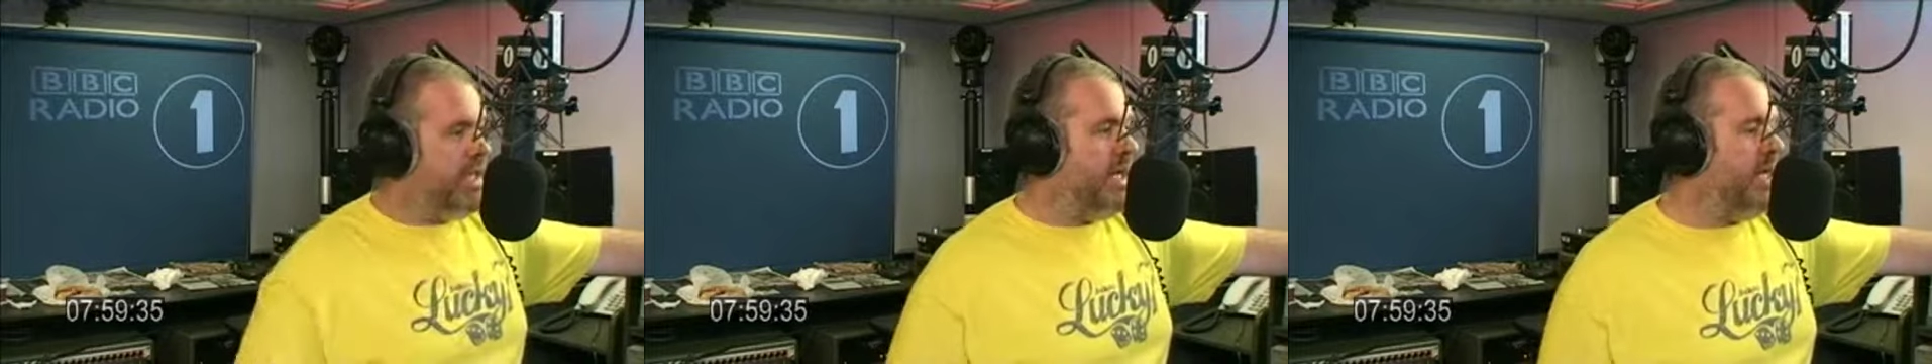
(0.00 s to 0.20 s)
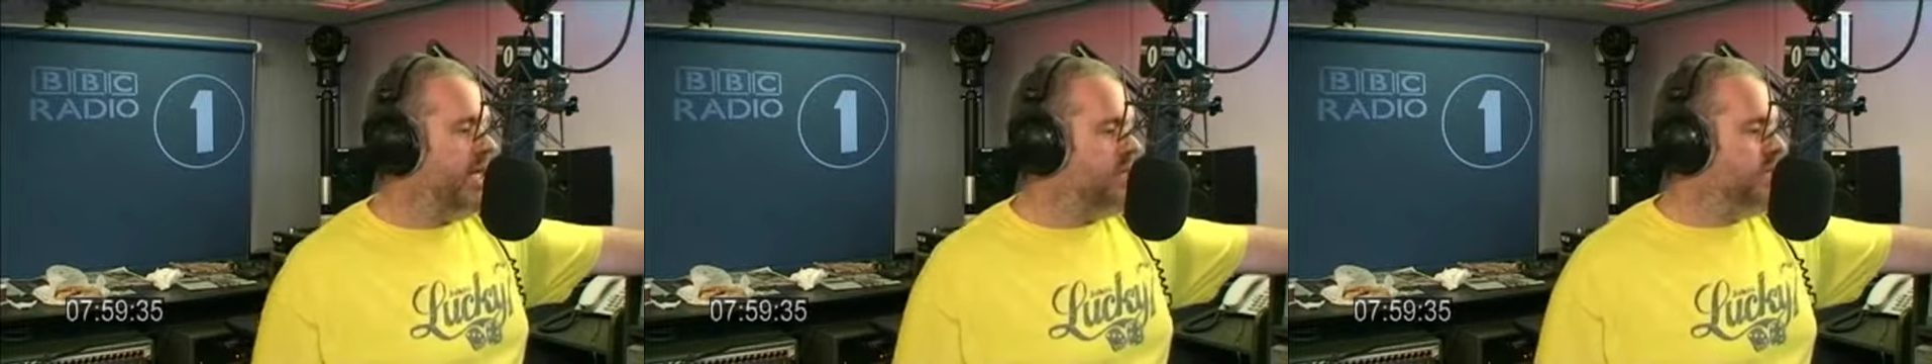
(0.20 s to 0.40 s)

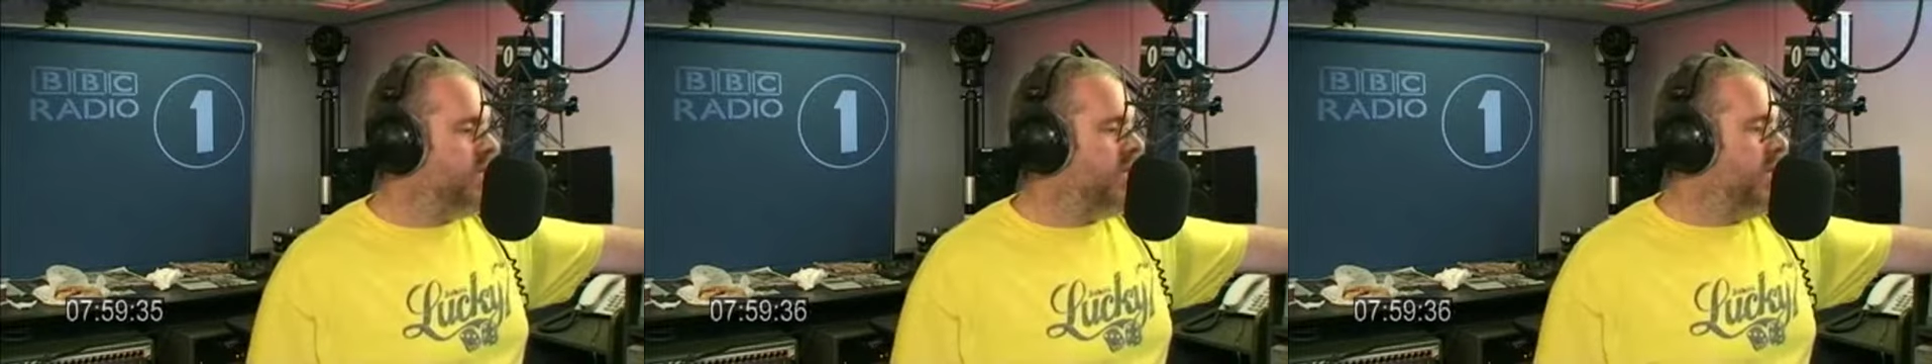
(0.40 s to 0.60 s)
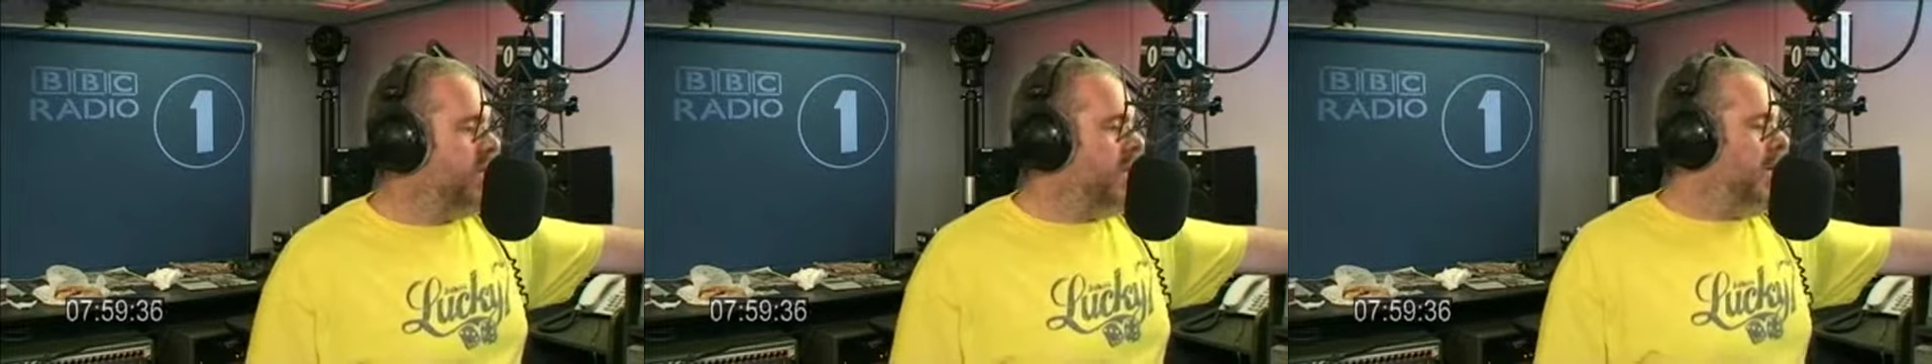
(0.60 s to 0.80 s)
hair.
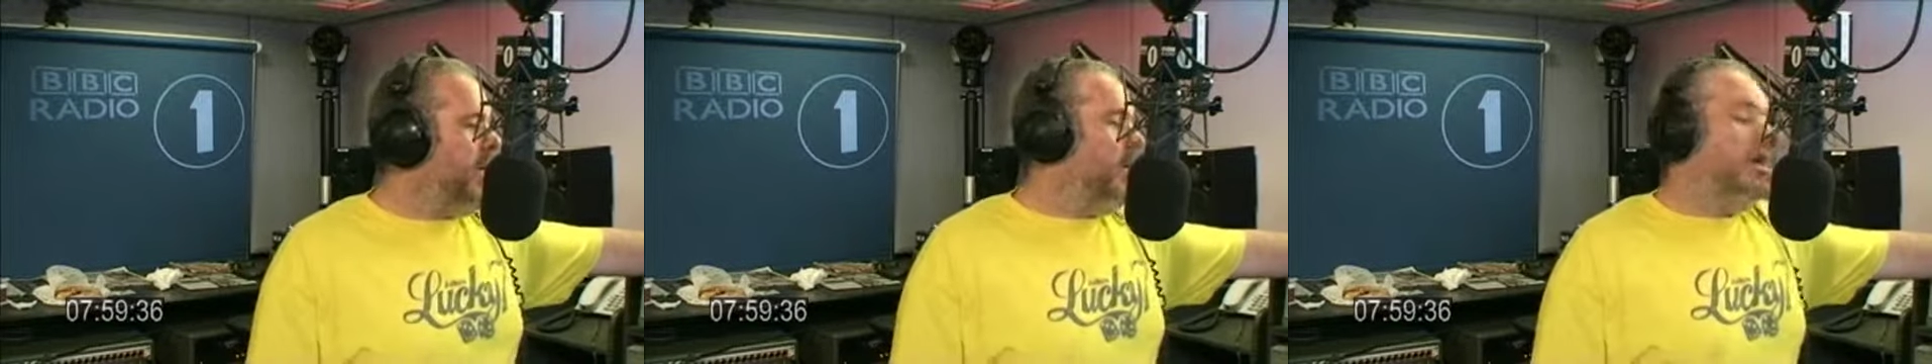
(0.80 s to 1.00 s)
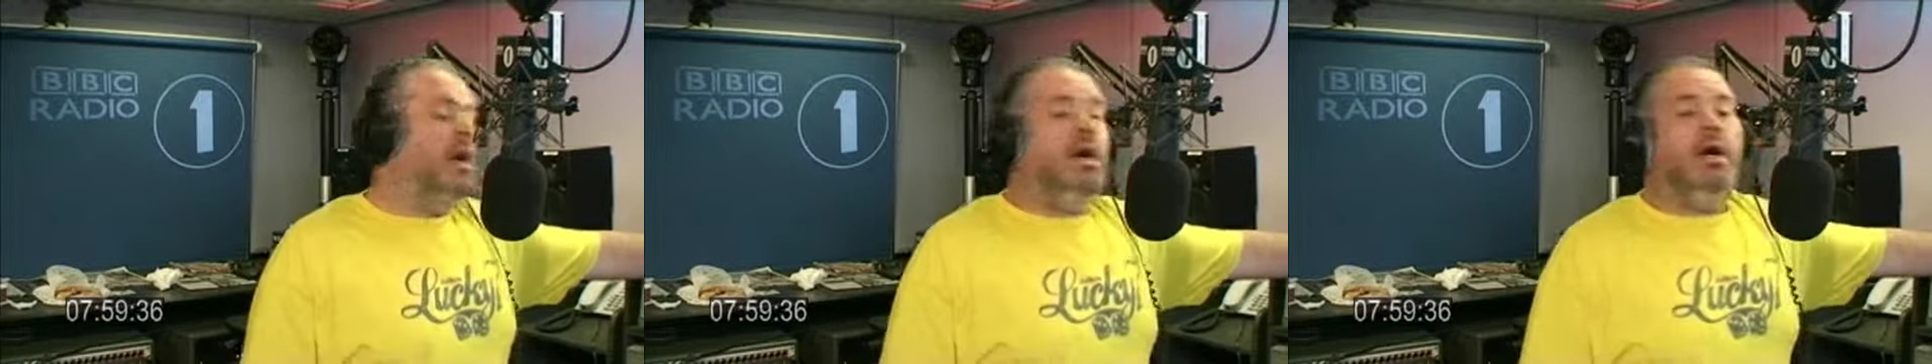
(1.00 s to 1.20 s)
Yeah.
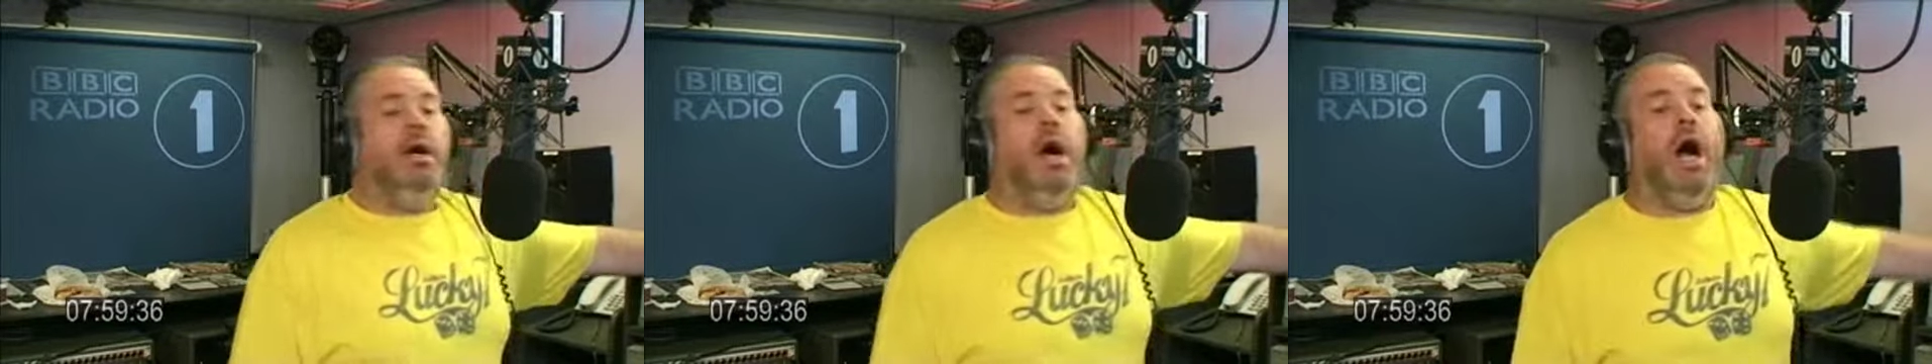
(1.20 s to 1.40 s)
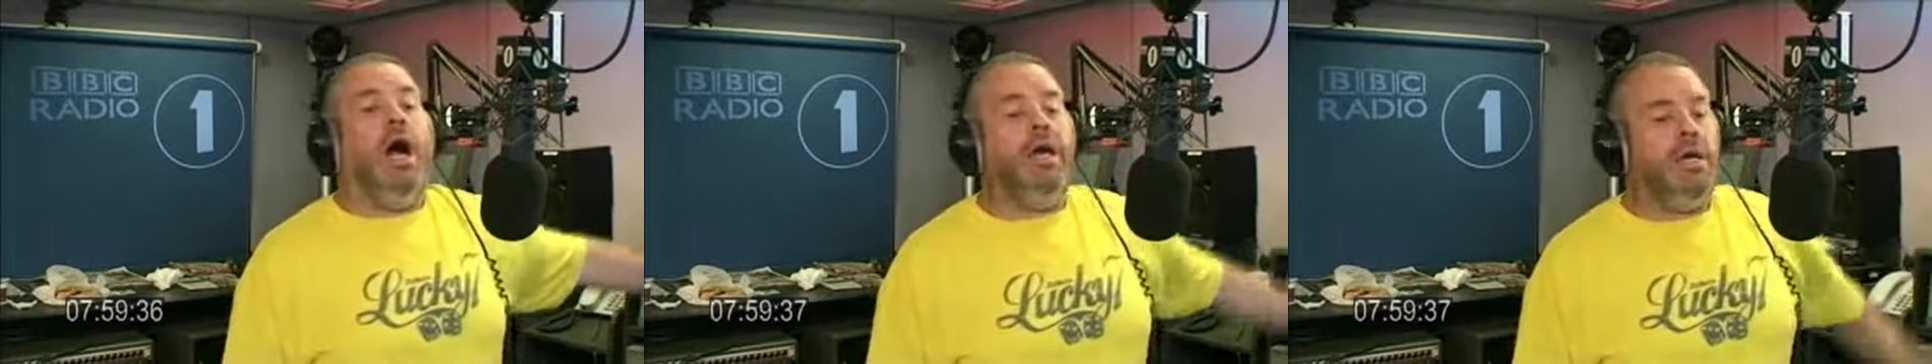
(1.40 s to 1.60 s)

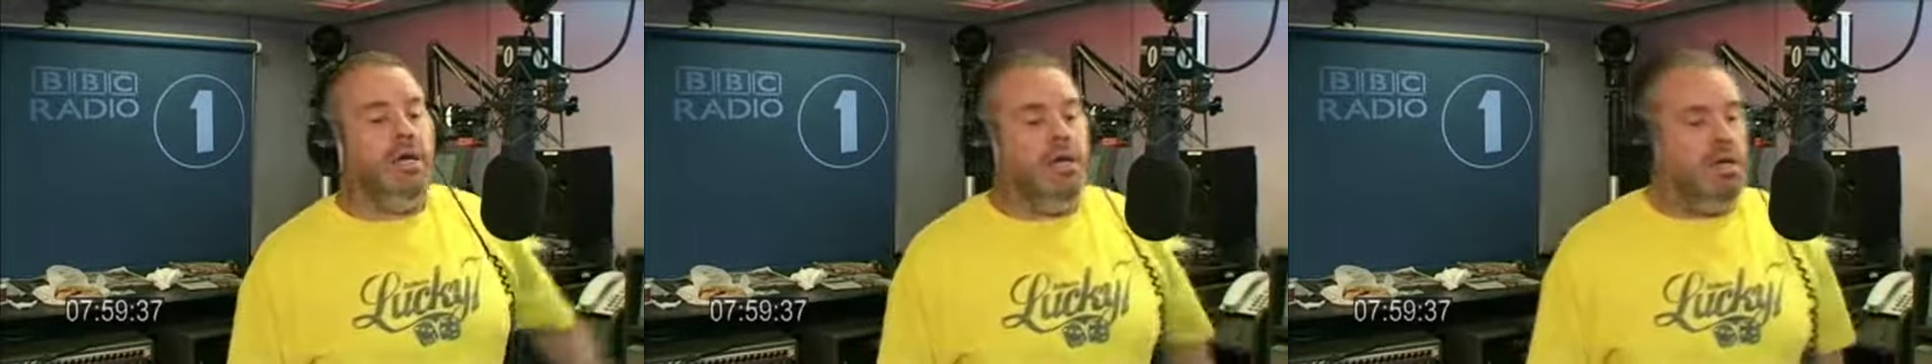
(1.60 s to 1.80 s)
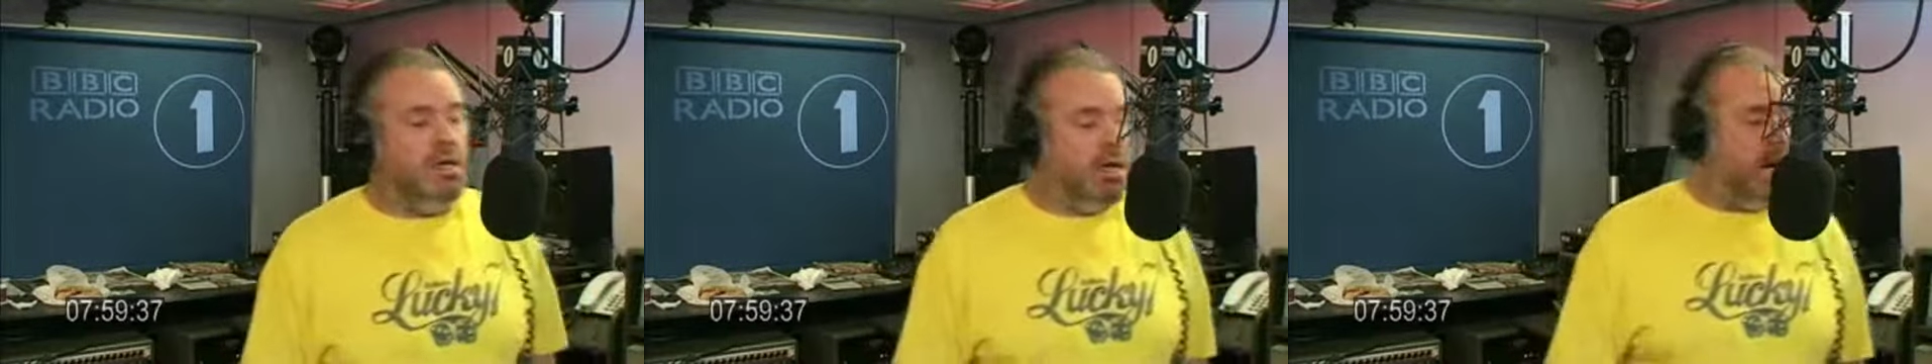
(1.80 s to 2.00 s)
Hey,